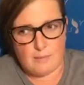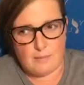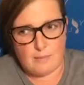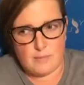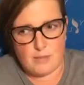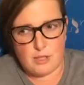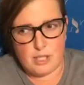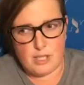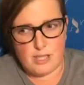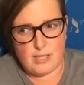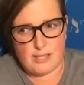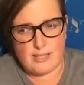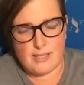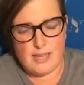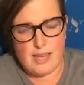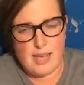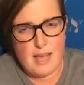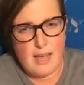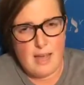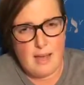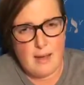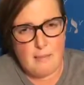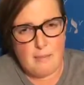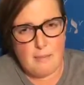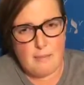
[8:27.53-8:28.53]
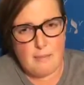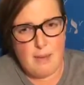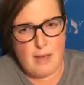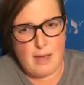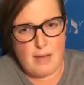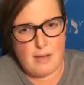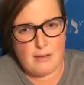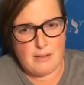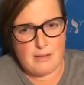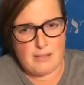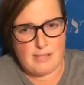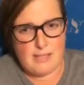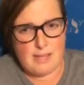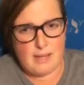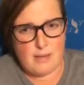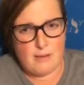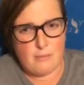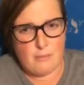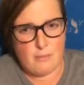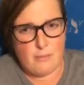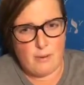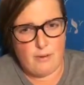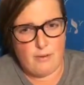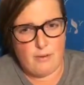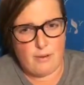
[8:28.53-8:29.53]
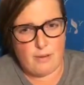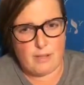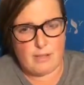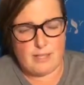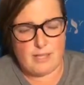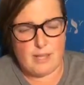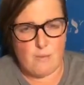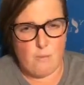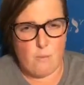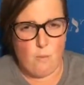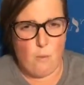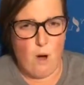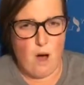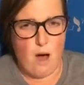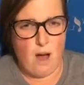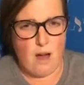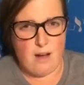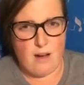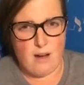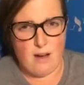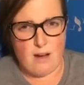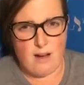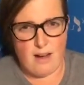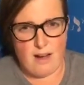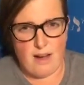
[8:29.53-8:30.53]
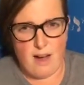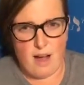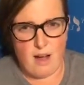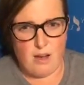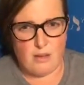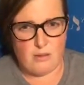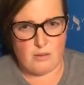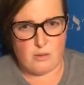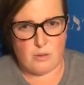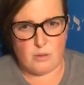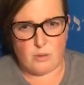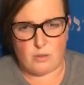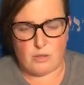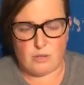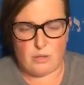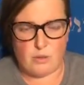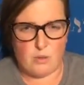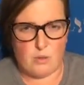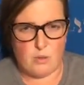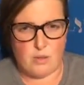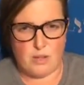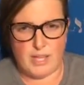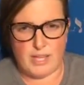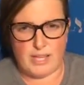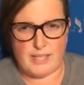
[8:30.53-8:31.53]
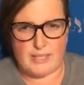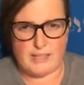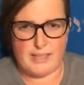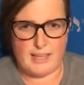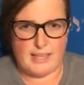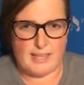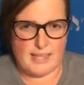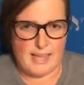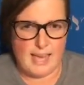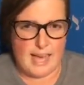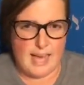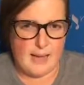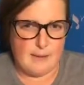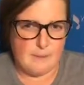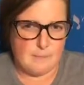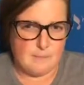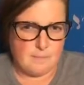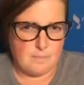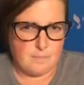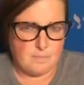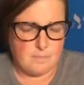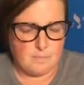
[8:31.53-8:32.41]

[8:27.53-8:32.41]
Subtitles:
Just mountains and rivers and water and all sorts of cool things like that.